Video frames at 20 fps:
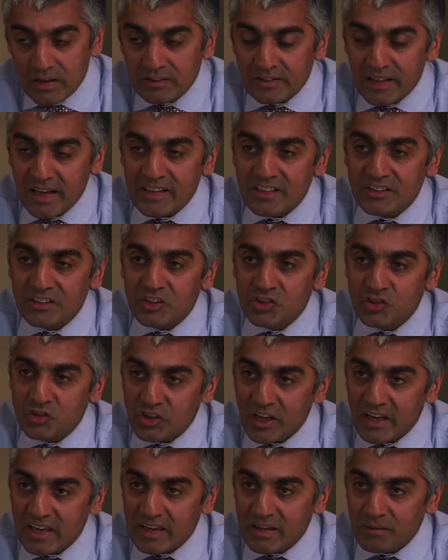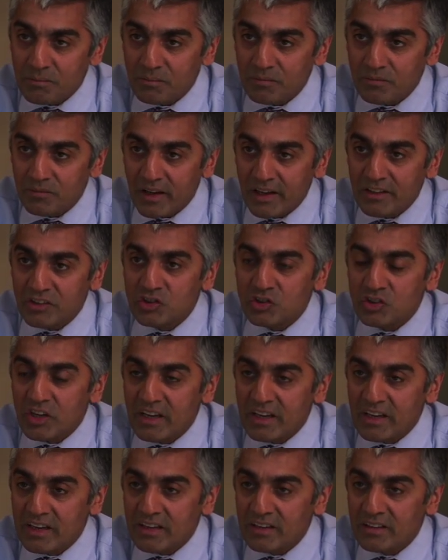That is the same as
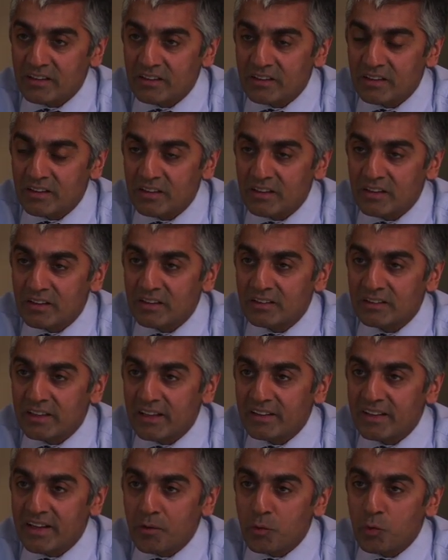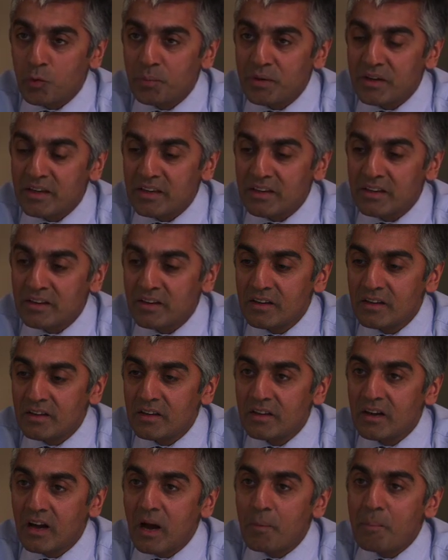saying that there will be
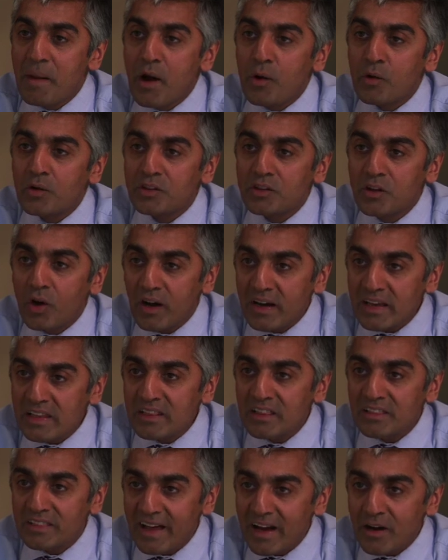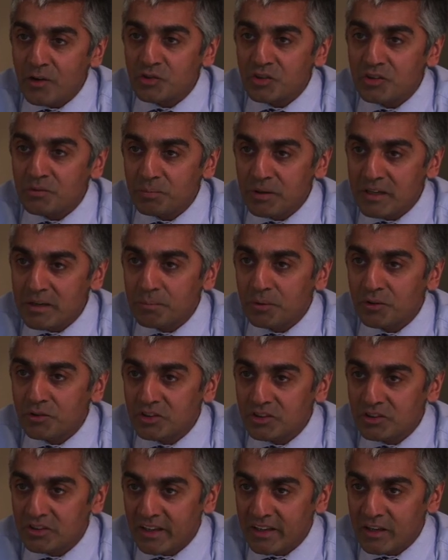about 9,000 people
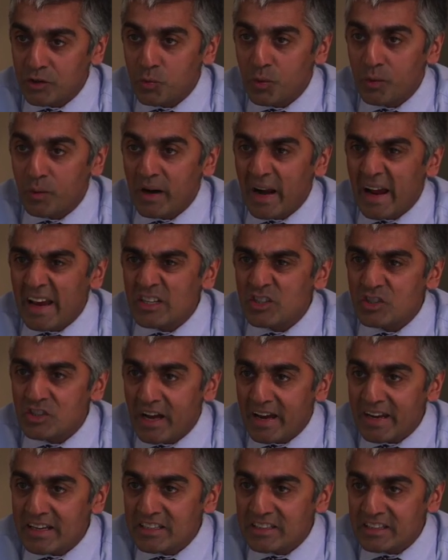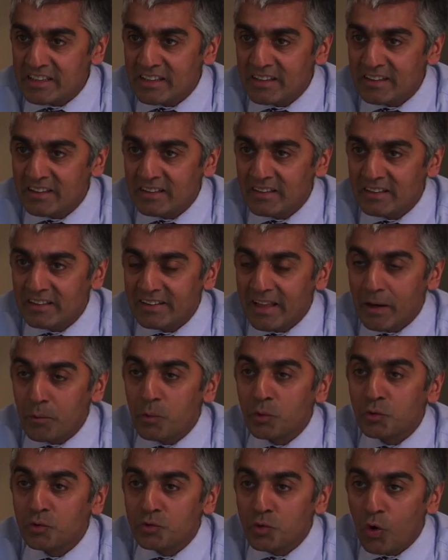today who are aged 80 that
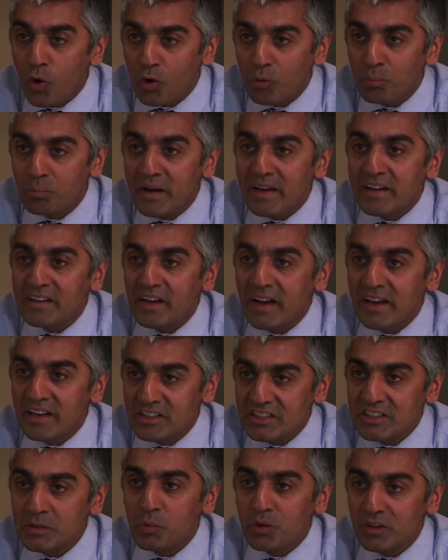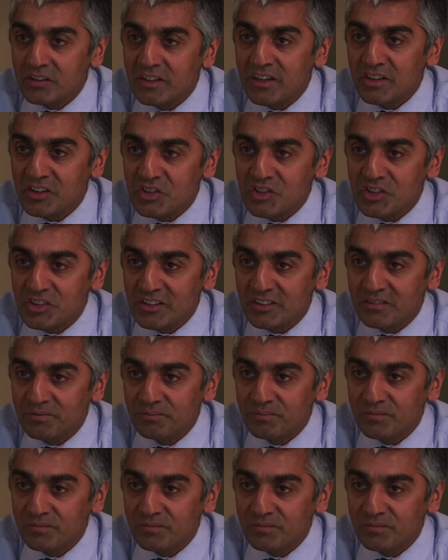will not make 81 next year.